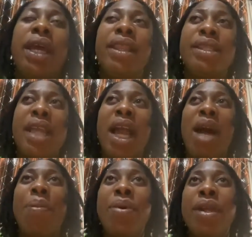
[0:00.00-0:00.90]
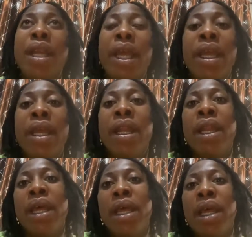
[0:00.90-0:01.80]
This thing happened
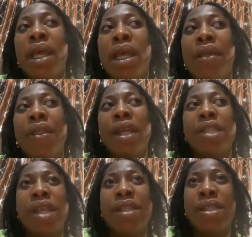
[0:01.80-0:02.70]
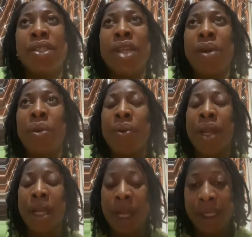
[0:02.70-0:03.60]
in 30th
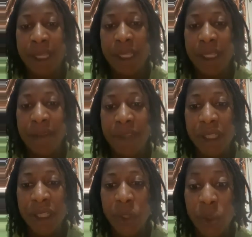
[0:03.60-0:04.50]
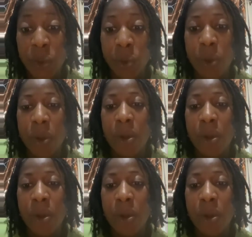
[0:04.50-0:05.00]
January 1972.